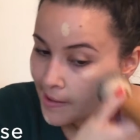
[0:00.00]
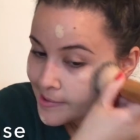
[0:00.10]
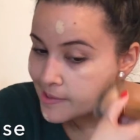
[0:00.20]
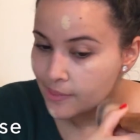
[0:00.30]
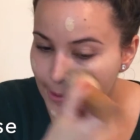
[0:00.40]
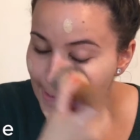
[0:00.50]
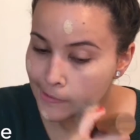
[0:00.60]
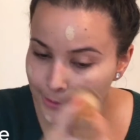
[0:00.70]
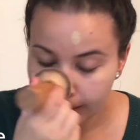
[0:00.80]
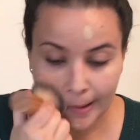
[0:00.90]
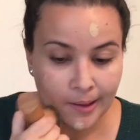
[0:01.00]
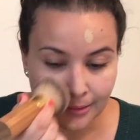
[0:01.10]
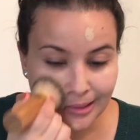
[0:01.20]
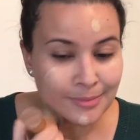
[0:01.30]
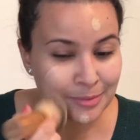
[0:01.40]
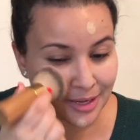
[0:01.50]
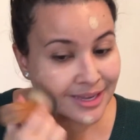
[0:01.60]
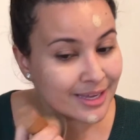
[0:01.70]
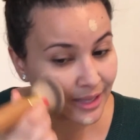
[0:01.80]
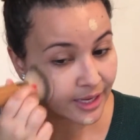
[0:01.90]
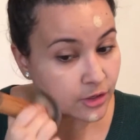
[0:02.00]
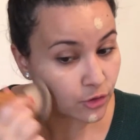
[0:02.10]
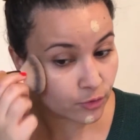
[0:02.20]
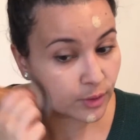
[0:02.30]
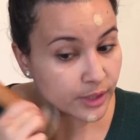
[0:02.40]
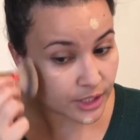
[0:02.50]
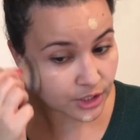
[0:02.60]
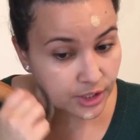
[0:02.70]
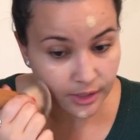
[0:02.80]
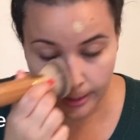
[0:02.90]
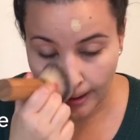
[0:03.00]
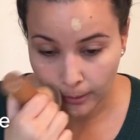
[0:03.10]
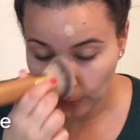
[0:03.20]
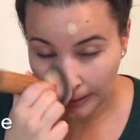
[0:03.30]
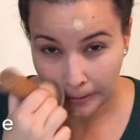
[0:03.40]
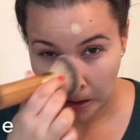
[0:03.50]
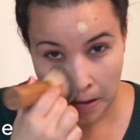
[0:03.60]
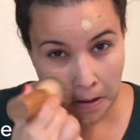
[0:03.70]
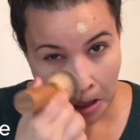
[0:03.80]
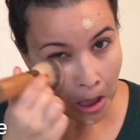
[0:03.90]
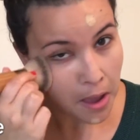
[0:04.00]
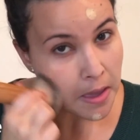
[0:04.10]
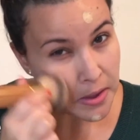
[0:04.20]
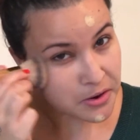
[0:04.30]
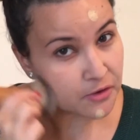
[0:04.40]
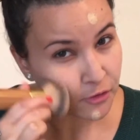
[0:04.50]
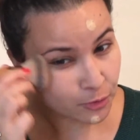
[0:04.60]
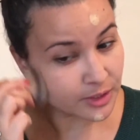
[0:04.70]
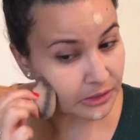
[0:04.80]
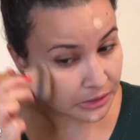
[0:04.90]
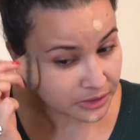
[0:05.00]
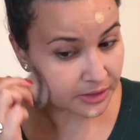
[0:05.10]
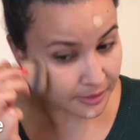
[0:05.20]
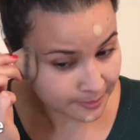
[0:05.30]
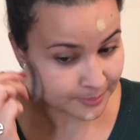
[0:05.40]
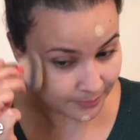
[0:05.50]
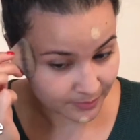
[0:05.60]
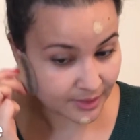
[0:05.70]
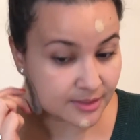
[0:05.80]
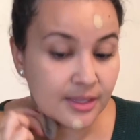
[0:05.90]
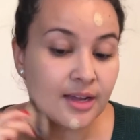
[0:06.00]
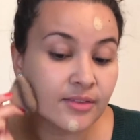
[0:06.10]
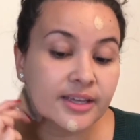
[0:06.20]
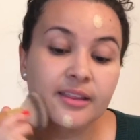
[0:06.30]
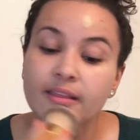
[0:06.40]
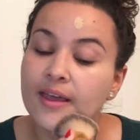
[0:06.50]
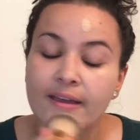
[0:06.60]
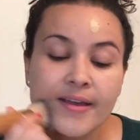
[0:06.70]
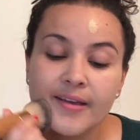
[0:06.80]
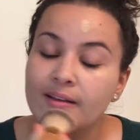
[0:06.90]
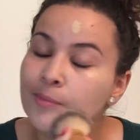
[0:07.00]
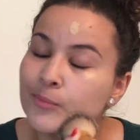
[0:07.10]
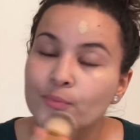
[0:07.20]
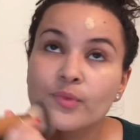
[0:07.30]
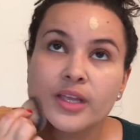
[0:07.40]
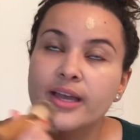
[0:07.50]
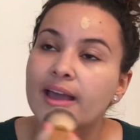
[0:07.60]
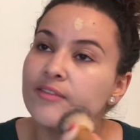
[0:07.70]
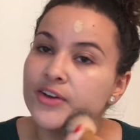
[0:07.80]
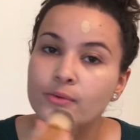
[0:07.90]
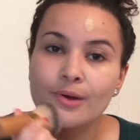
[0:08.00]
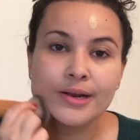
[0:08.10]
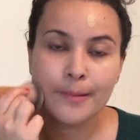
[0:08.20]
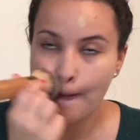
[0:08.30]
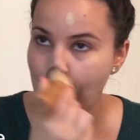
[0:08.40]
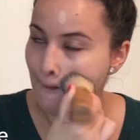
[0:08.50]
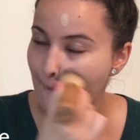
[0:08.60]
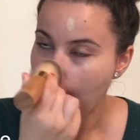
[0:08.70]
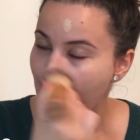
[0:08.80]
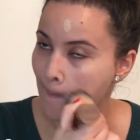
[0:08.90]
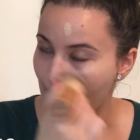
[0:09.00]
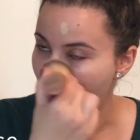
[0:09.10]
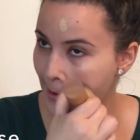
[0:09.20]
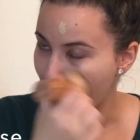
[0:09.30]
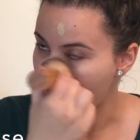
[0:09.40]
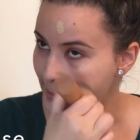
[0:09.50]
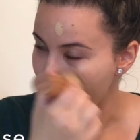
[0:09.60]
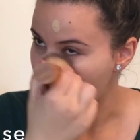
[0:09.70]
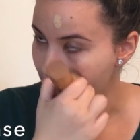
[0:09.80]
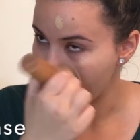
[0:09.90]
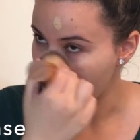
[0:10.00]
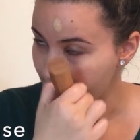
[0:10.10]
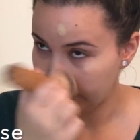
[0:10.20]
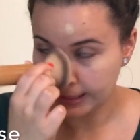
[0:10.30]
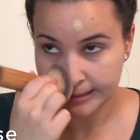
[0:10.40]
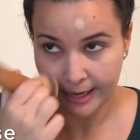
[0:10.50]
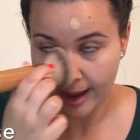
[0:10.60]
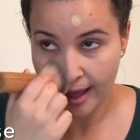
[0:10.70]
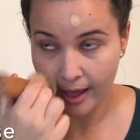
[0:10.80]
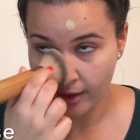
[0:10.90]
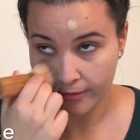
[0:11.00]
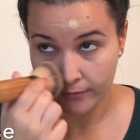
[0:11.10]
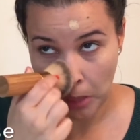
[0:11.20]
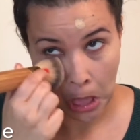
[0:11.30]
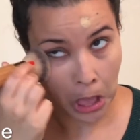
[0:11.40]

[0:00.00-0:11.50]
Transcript: anything else. I was like, maybe I can get like a new foundation and wait, you know, for winter, they'll have like a heavier one. But I realized that I have